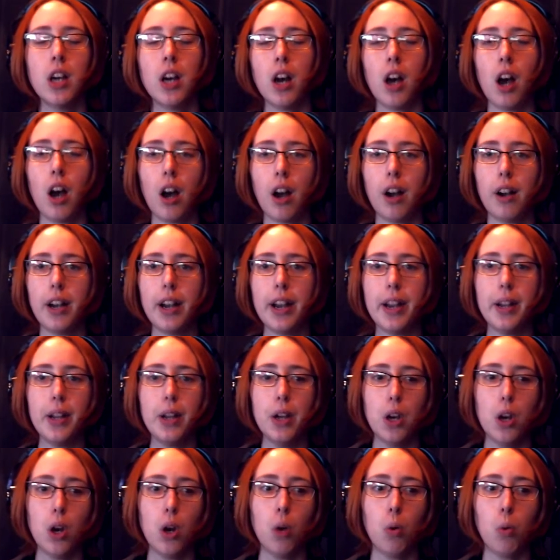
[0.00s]
Alright.
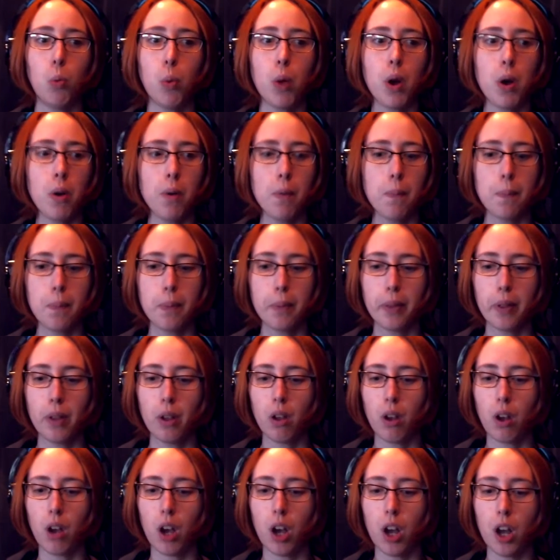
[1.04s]
Well,
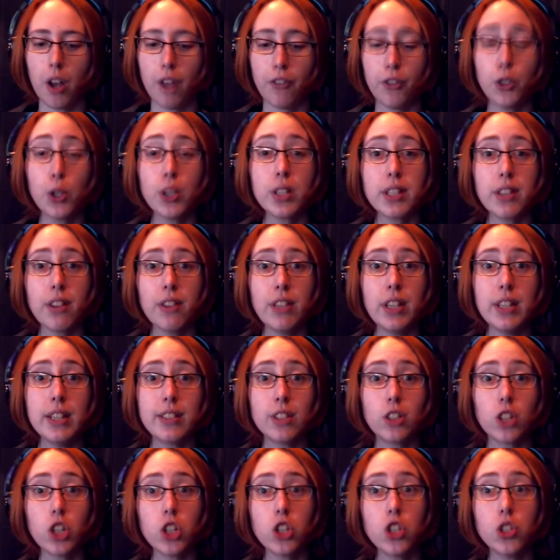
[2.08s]
if you guys have any
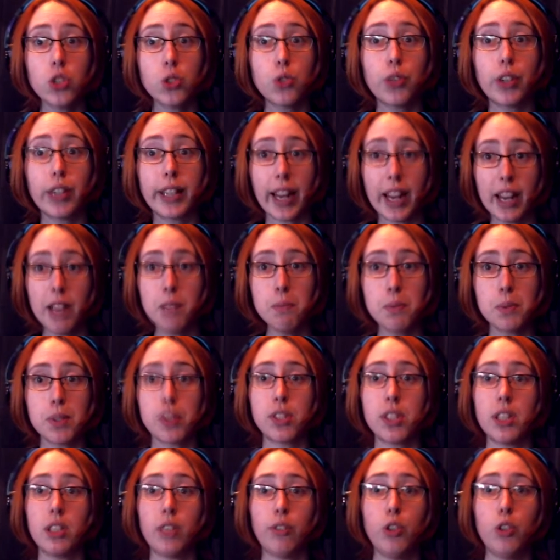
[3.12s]
suggestions for
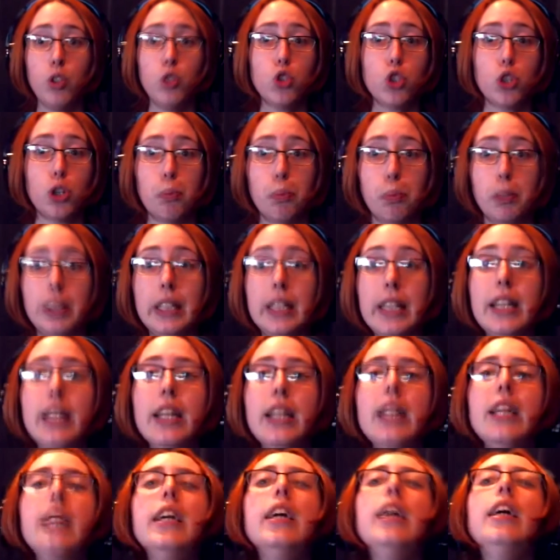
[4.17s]
games in the future,
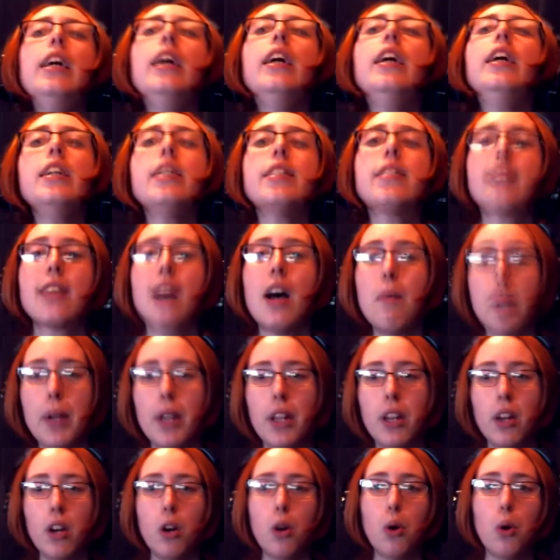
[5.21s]
please let
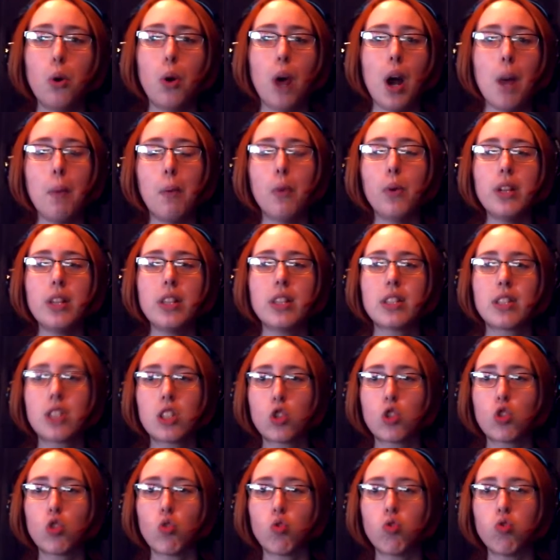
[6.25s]
me know. I'm always
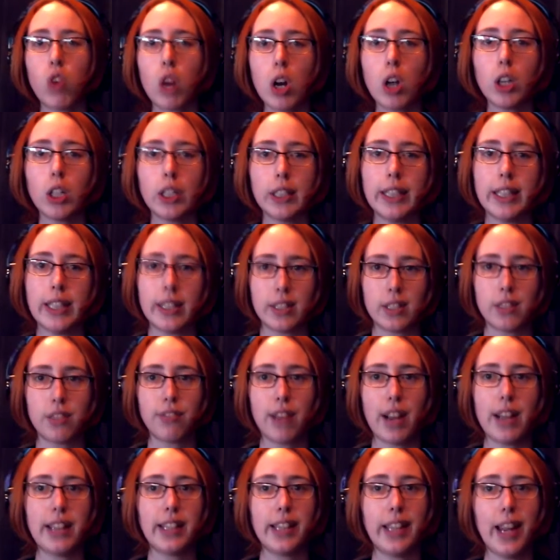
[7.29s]
struggling to
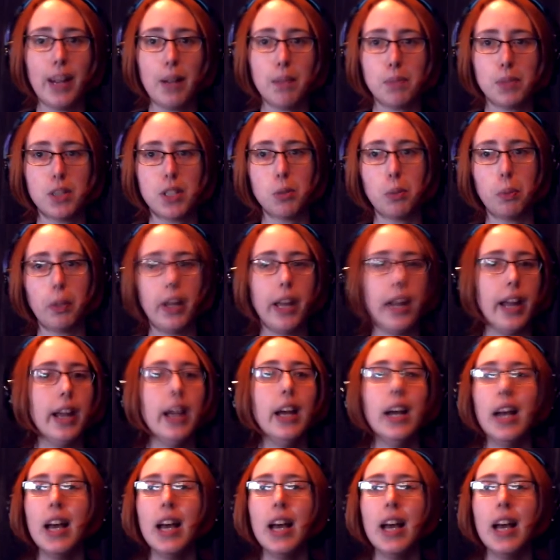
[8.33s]
find games to play.